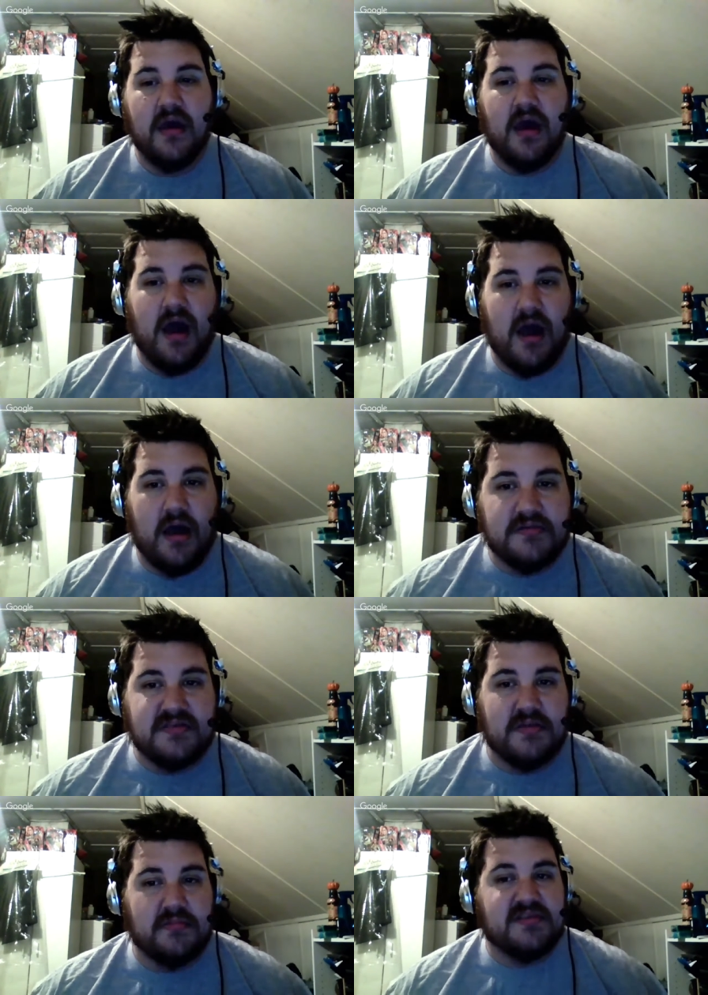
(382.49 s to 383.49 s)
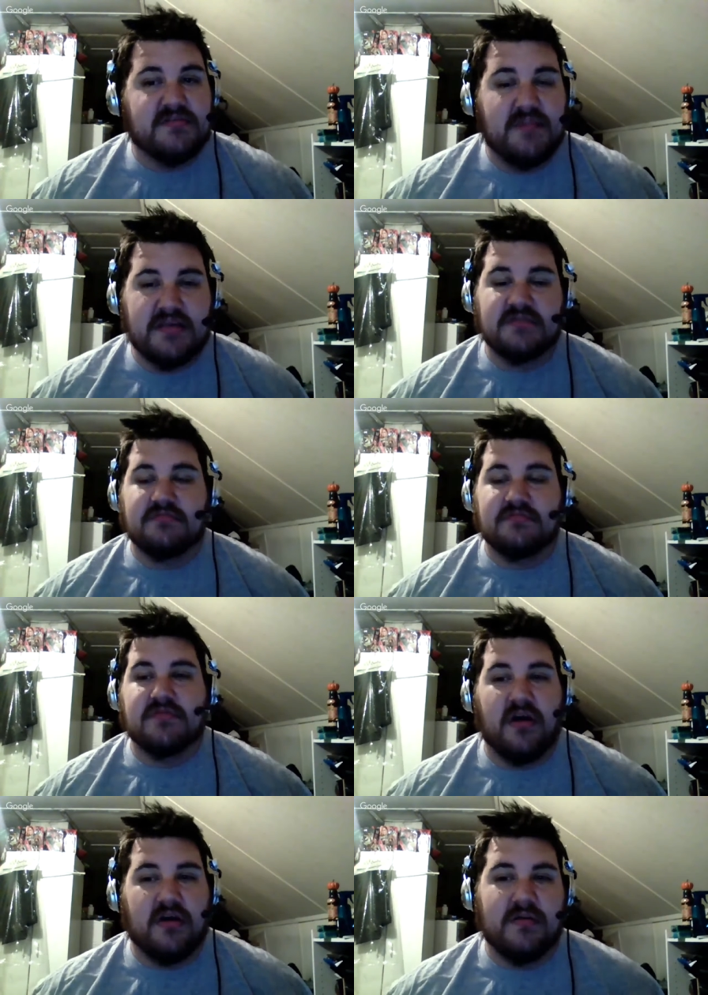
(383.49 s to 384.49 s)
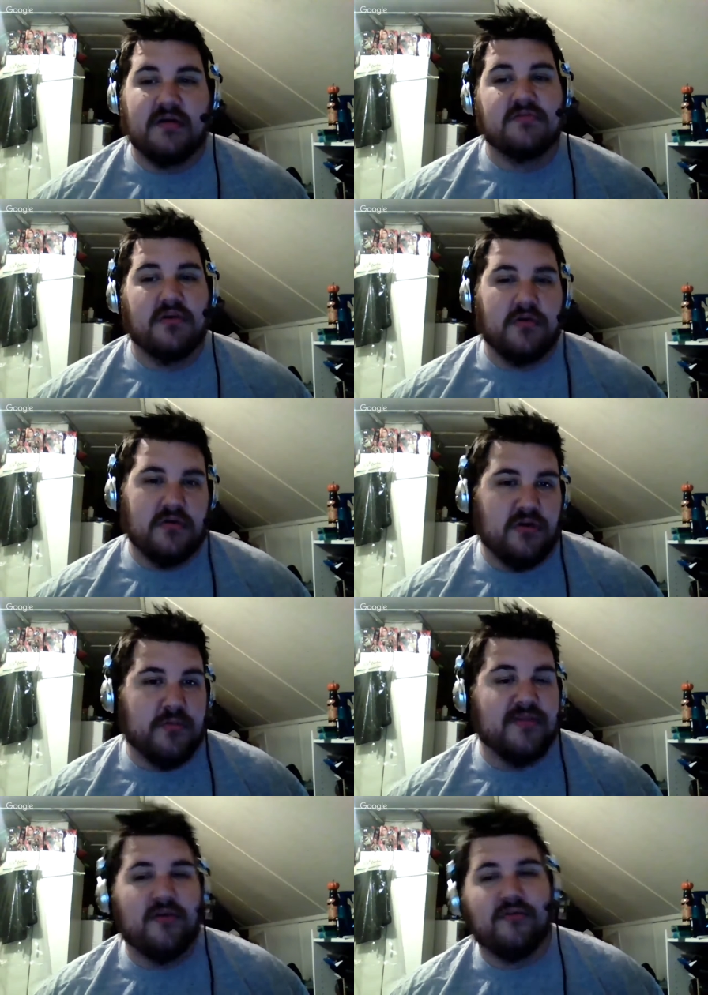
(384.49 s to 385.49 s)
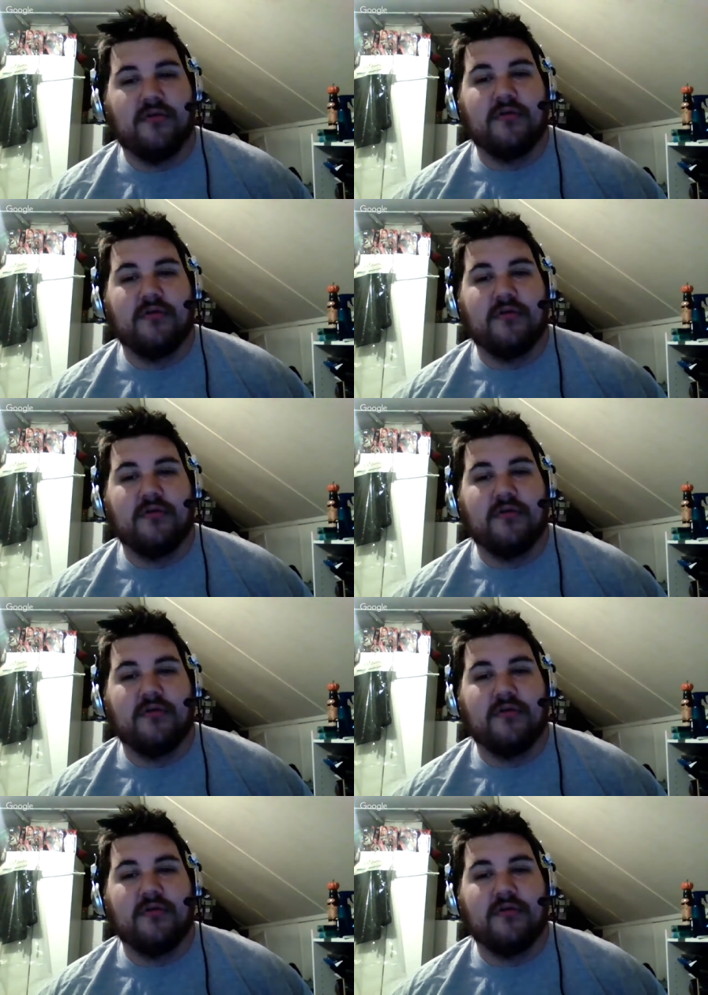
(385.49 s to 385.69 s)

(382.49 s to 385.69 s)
Uh, some of these matches we'll talk about will go a little bit longer.